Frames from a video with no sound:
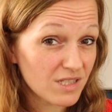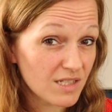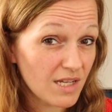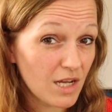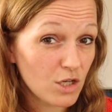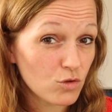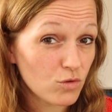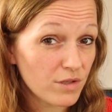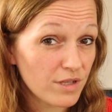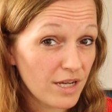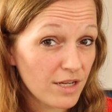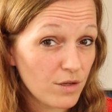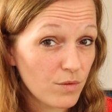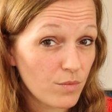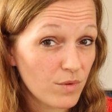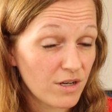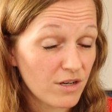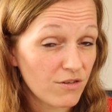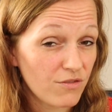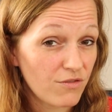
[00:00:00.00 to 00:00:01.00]
schedule that you
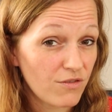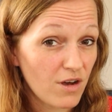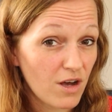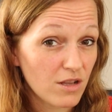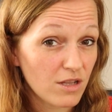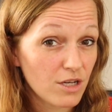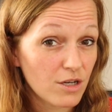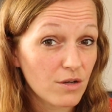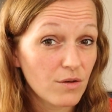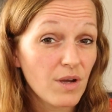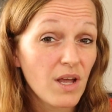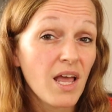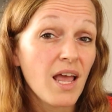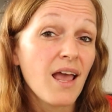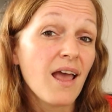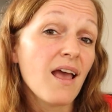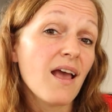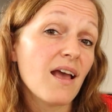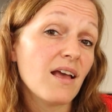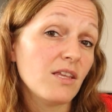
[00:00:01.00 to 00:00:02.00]
want to follow
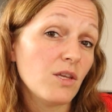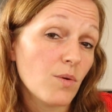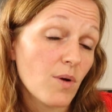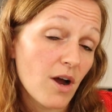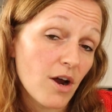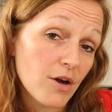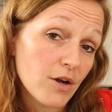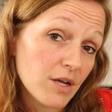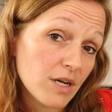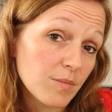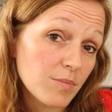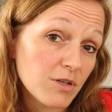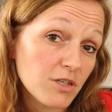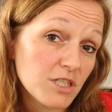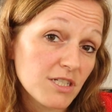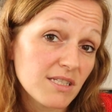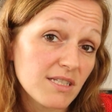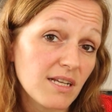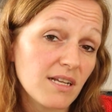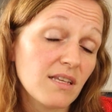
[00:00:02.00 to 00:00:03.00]
and you are going to
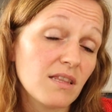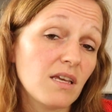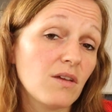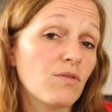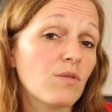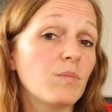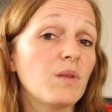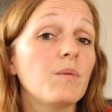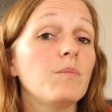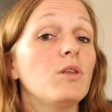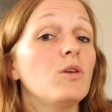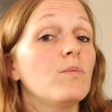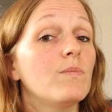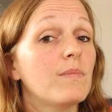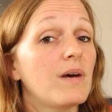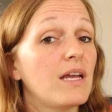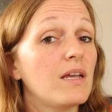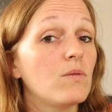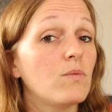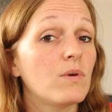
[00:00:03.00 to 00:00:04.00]
purchase anything from them, you
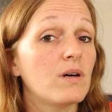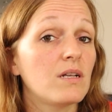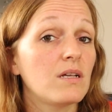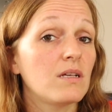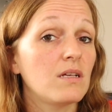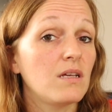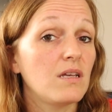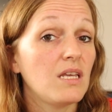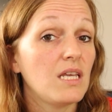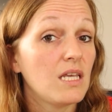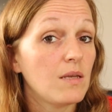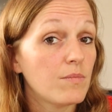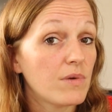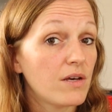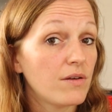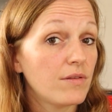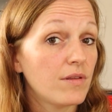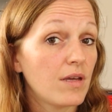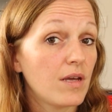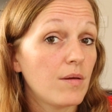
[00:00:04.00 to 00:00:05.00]
might want to
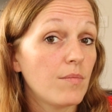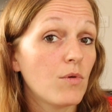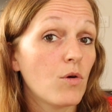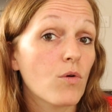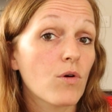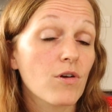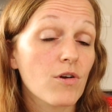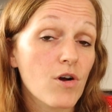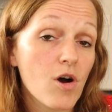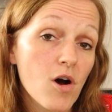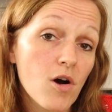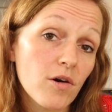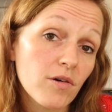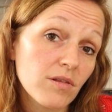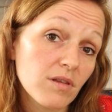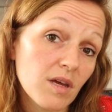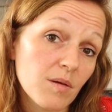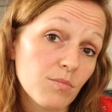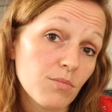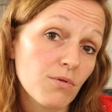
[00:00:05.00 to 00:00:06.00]
email them or
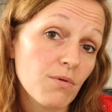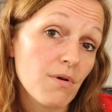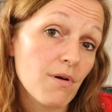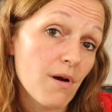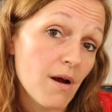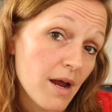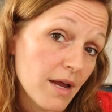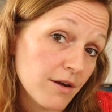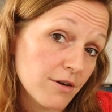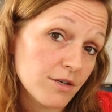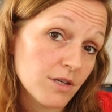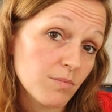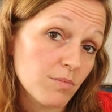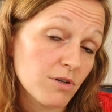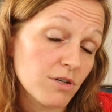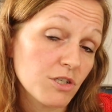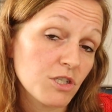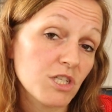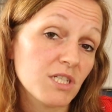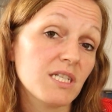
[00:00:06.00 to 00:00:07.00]
call them prior to
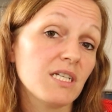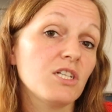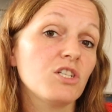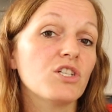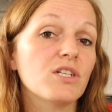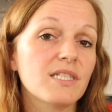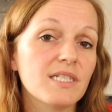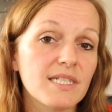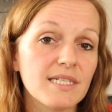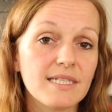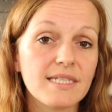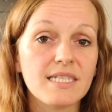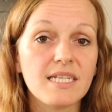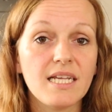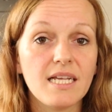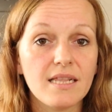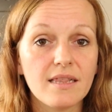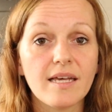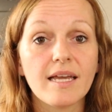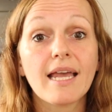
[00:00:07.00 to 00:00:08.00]
purchasing just to
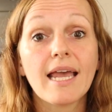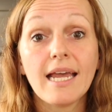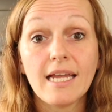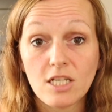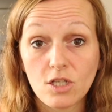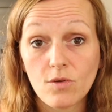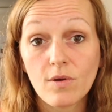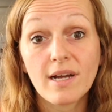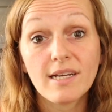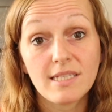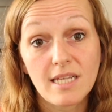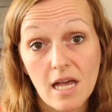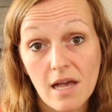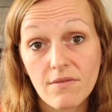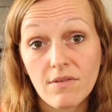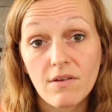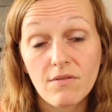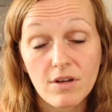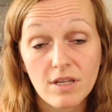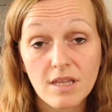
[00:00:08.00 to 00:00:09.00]
see like, hey, do you guys
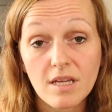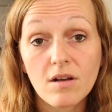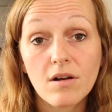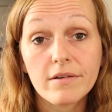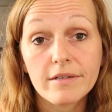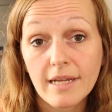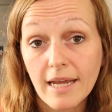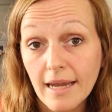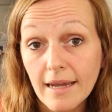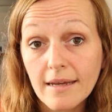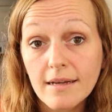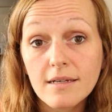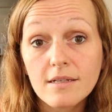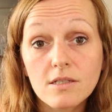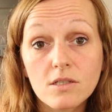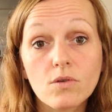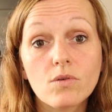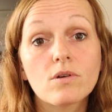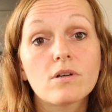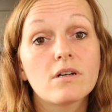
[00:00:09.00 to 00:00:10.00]
have everything on
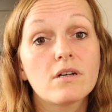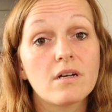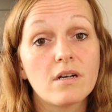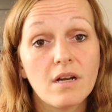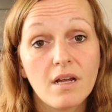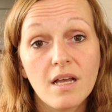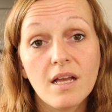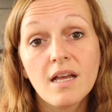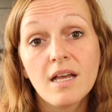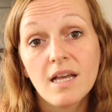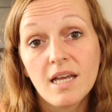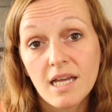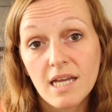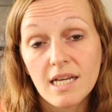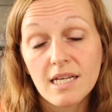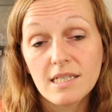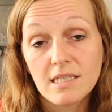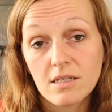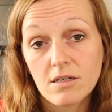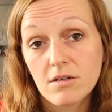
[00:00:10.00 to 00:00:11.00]
hand, or
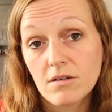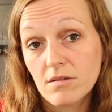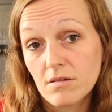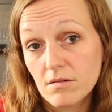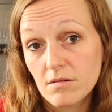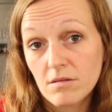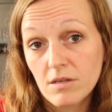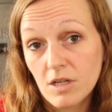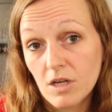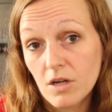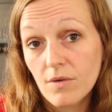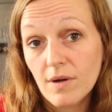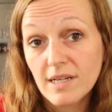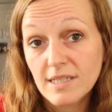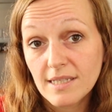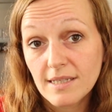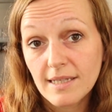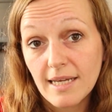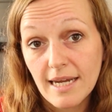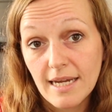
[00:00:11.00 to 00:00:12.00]
is there, you know, a
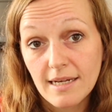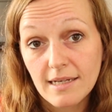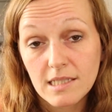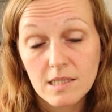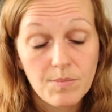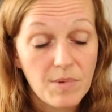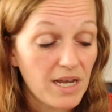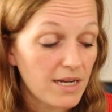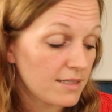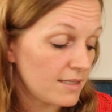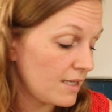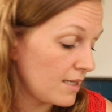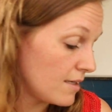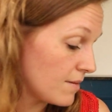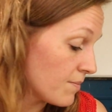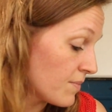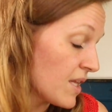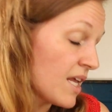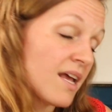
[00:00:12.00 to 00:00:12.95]
delay expected?